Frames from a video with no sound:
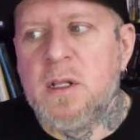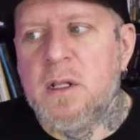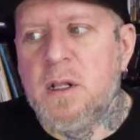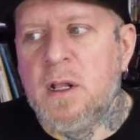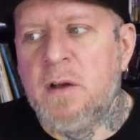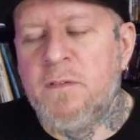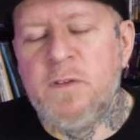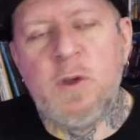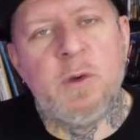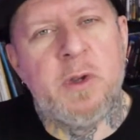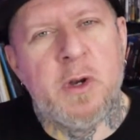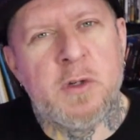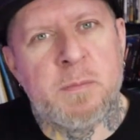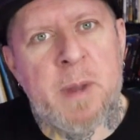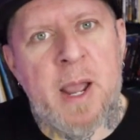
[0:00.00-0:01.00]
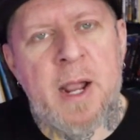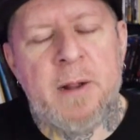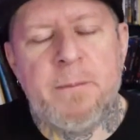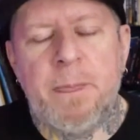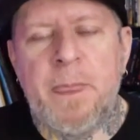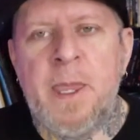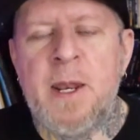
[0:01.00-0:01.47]
a few years back,
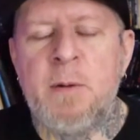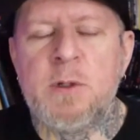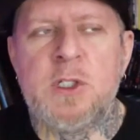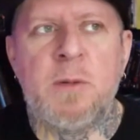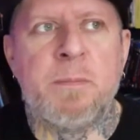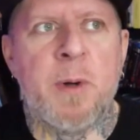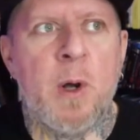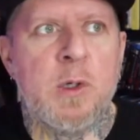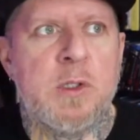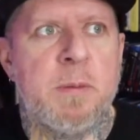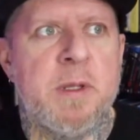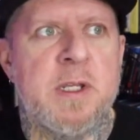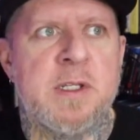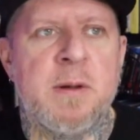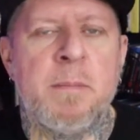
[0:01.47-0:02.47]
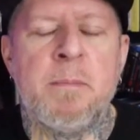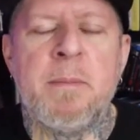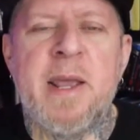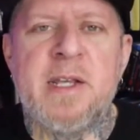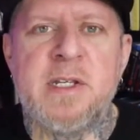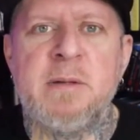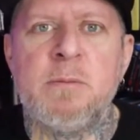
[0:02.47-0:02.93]
and it was supposed to be this
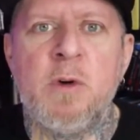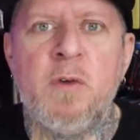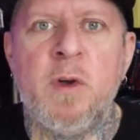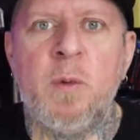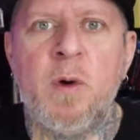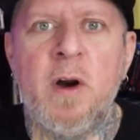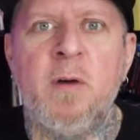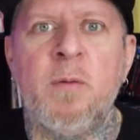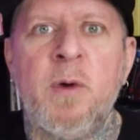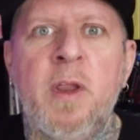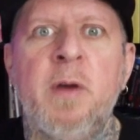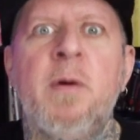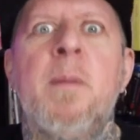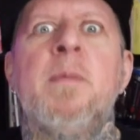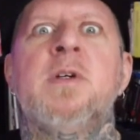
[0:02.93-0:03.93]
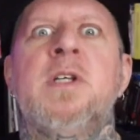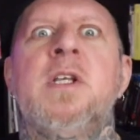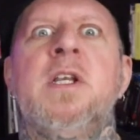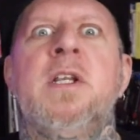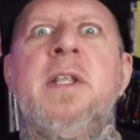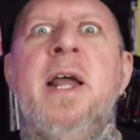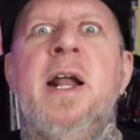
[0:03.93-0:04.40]
amazing movie where it really
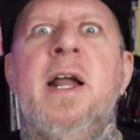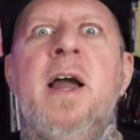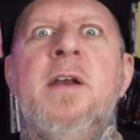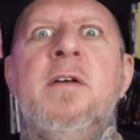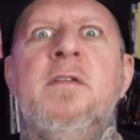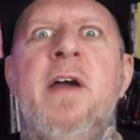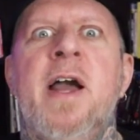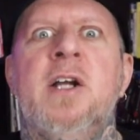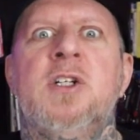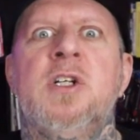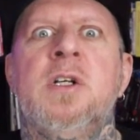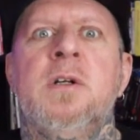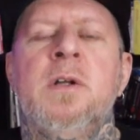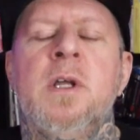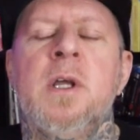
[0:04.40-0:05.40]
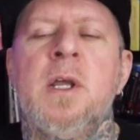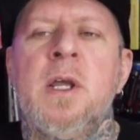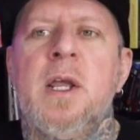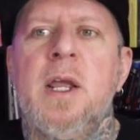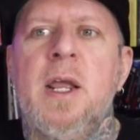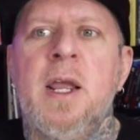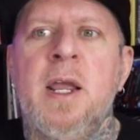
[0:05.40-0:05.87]
represented that kind of action,
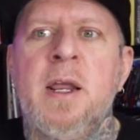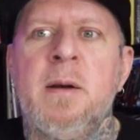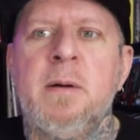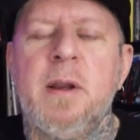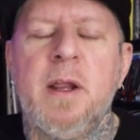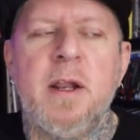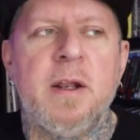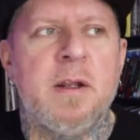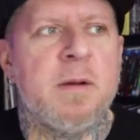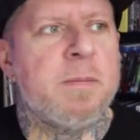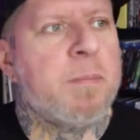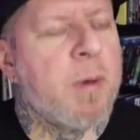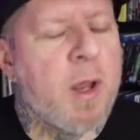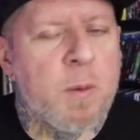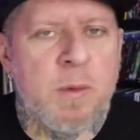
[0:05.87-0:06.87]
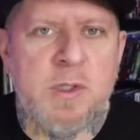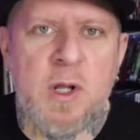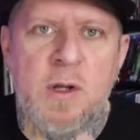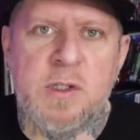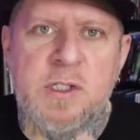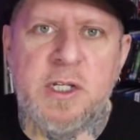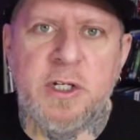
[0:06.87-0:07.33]
and the blood was
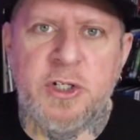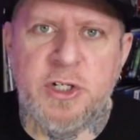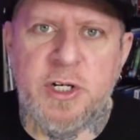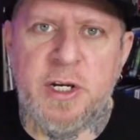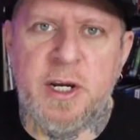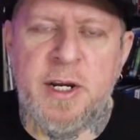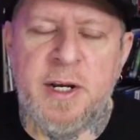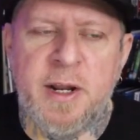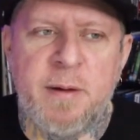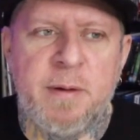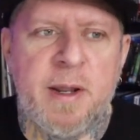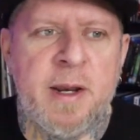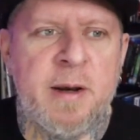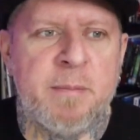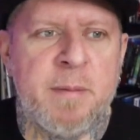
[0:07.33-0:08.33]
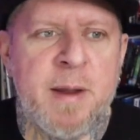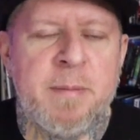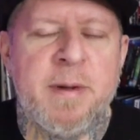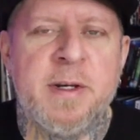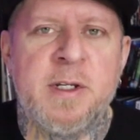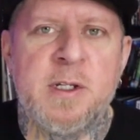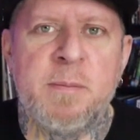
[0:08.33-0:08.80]
all CG, and it made
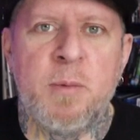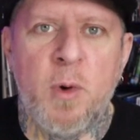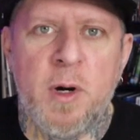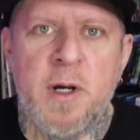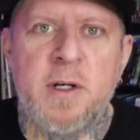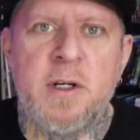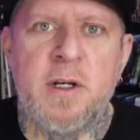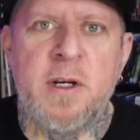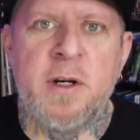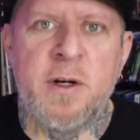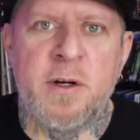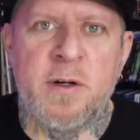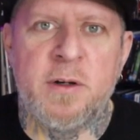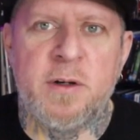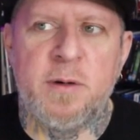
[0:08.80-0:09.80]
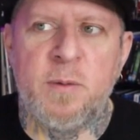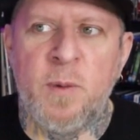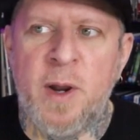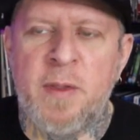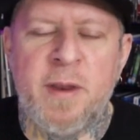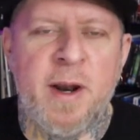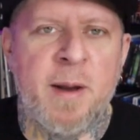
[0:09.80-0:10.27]
me disappointed in the
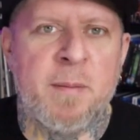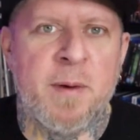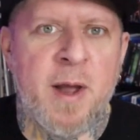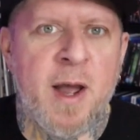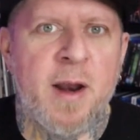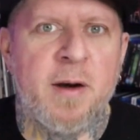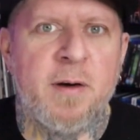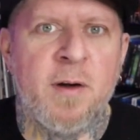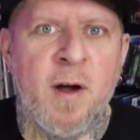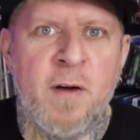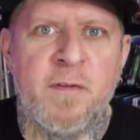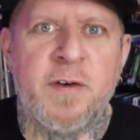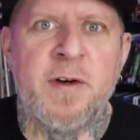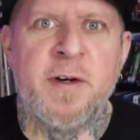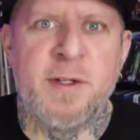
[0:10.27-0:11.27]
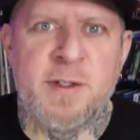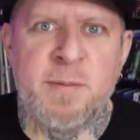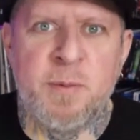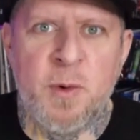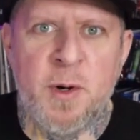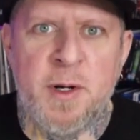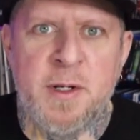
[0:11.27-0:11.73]
way that I'm not often
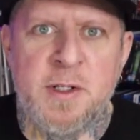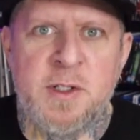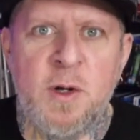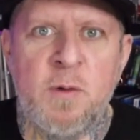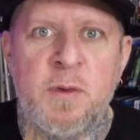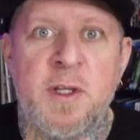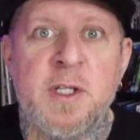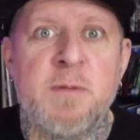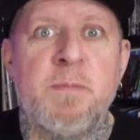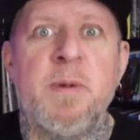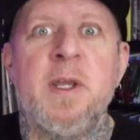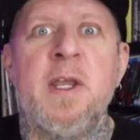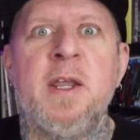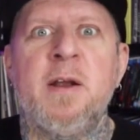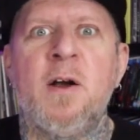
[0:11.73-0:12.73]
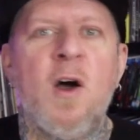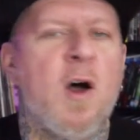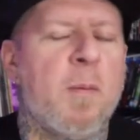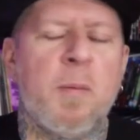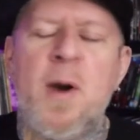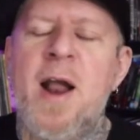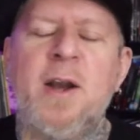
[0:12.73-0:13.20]
disappointed. So this being all
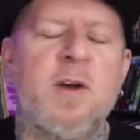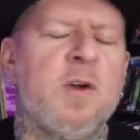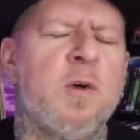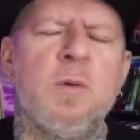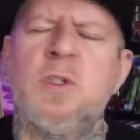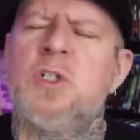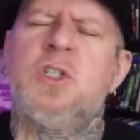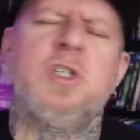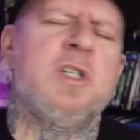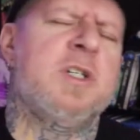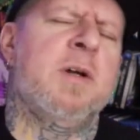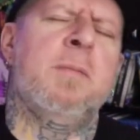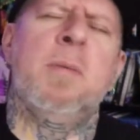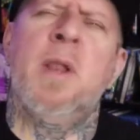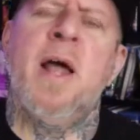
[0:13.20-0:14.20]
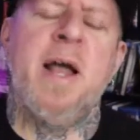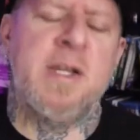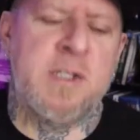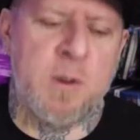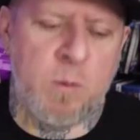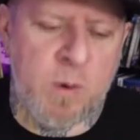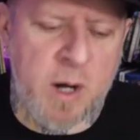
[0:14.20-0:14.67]
practical was just a
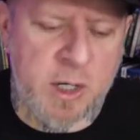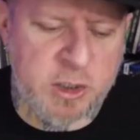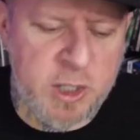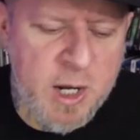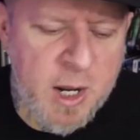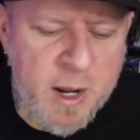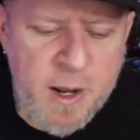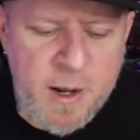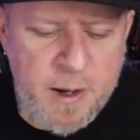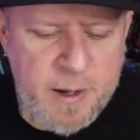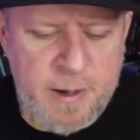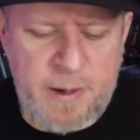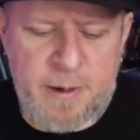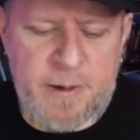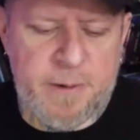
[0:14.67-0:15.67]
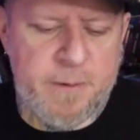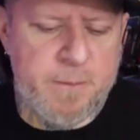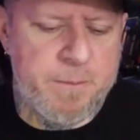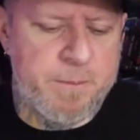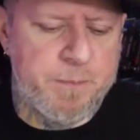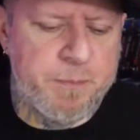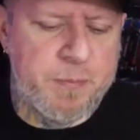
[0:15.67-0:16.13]
blast to watch.
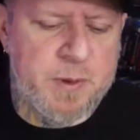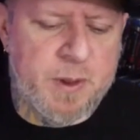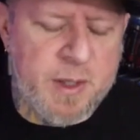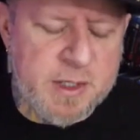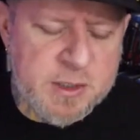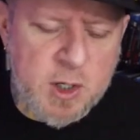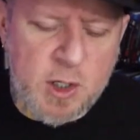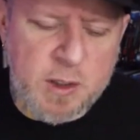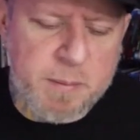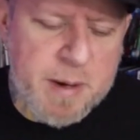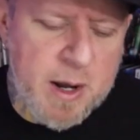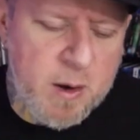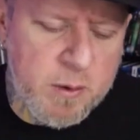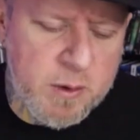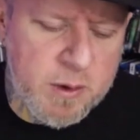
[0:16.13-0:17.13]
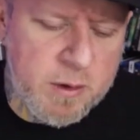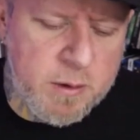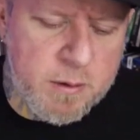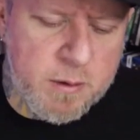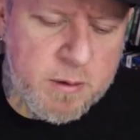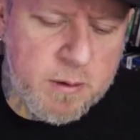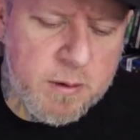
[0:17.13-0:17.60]
Let's talk about
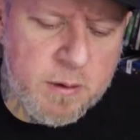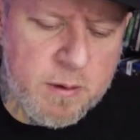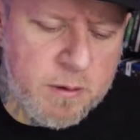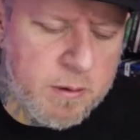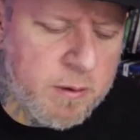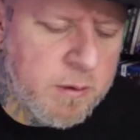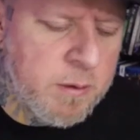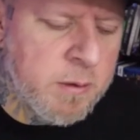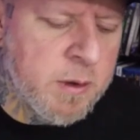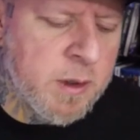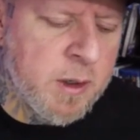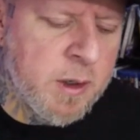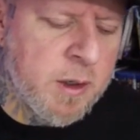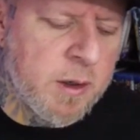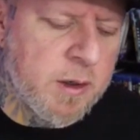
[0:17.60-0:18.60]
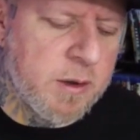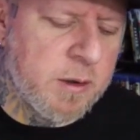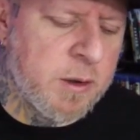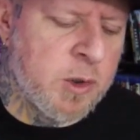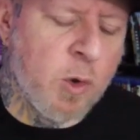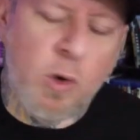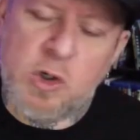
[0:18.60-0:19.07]
the
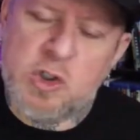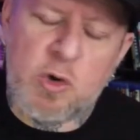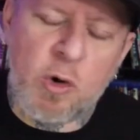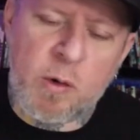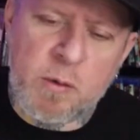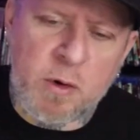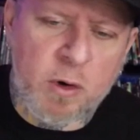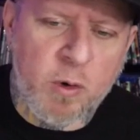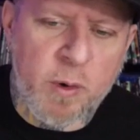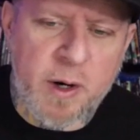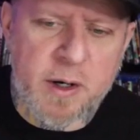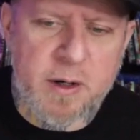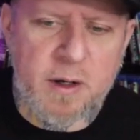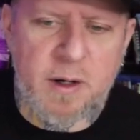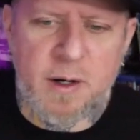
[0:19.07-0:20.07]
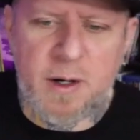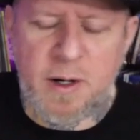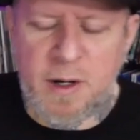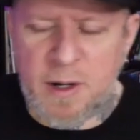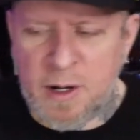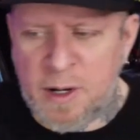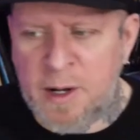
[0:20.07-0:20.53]
gore score real quick,
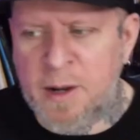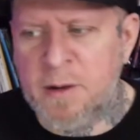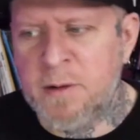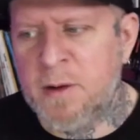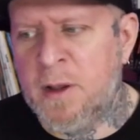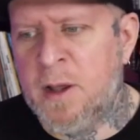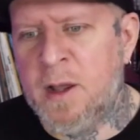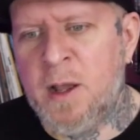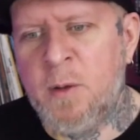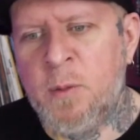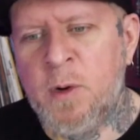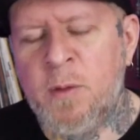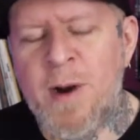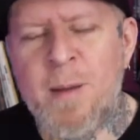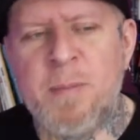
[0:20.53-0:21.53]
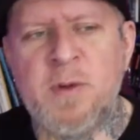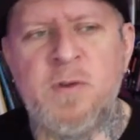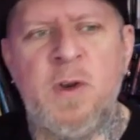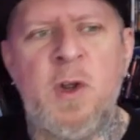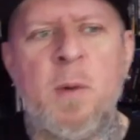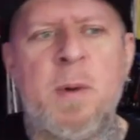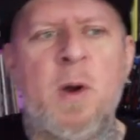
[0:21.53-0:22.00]
and I want to wrap this
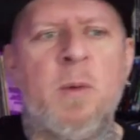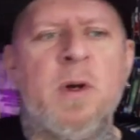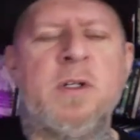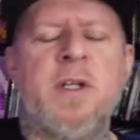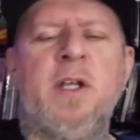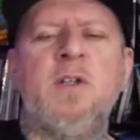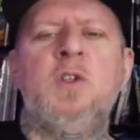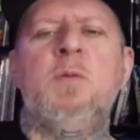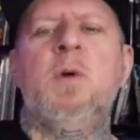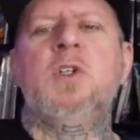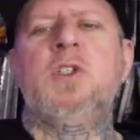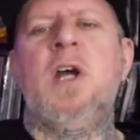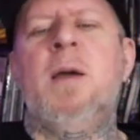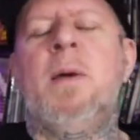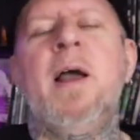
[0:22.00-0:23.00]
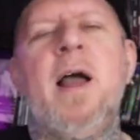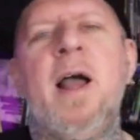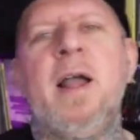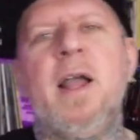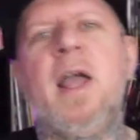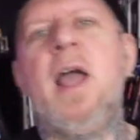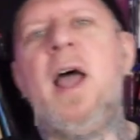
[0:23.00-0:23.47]
video up. I don't want to take too much time.
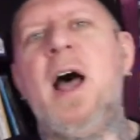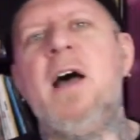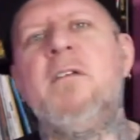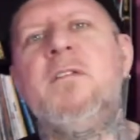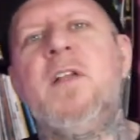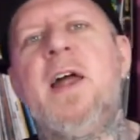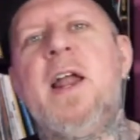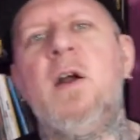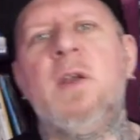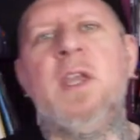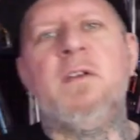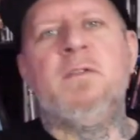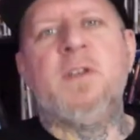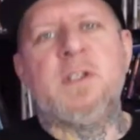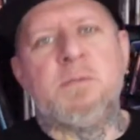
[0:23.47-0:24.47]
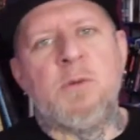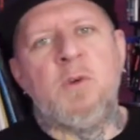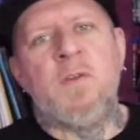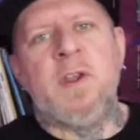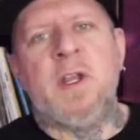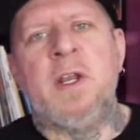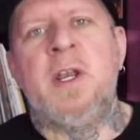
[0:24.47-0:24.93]
I flat out give this
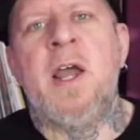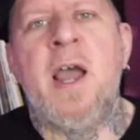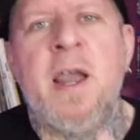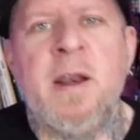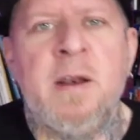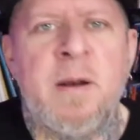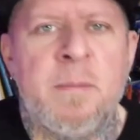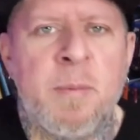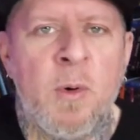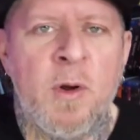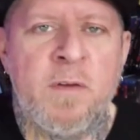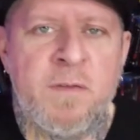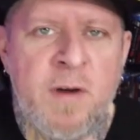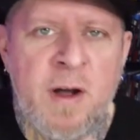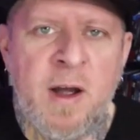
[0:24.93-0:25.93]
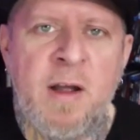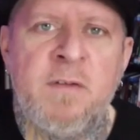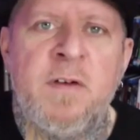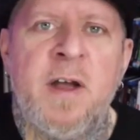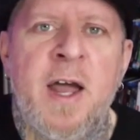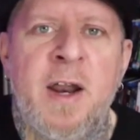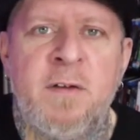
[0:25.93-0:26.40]
movie a 9.5
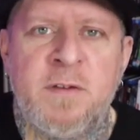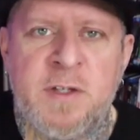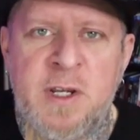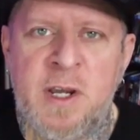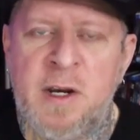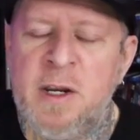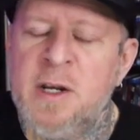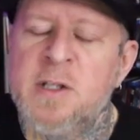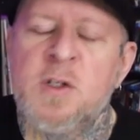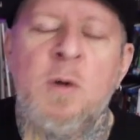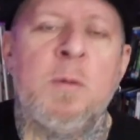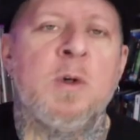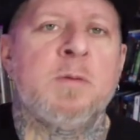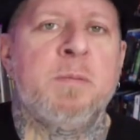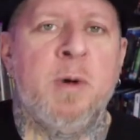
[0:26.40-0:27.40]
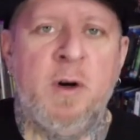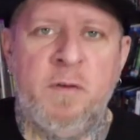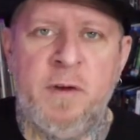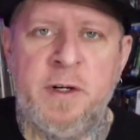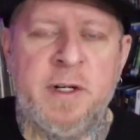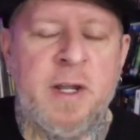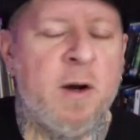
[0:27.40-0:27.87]
out of 10. It is almost
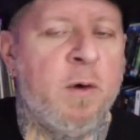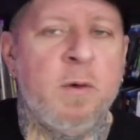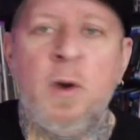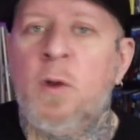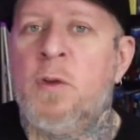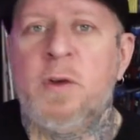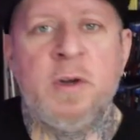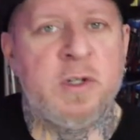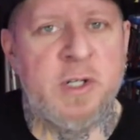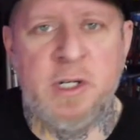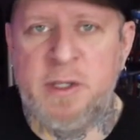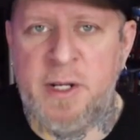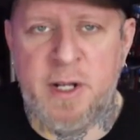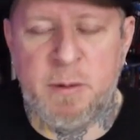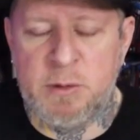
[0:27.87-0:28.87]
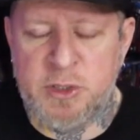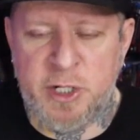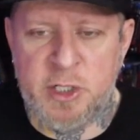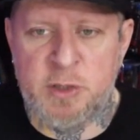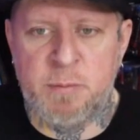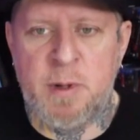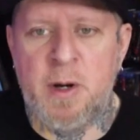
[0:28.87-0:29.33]
perfect. I don't know that there's anything I would
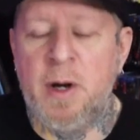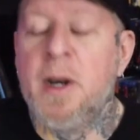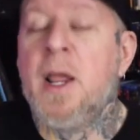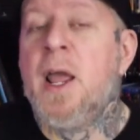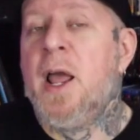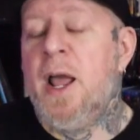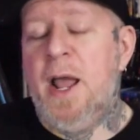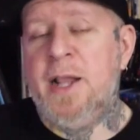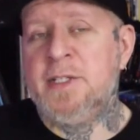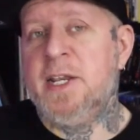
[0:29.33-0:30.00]
change about it. I say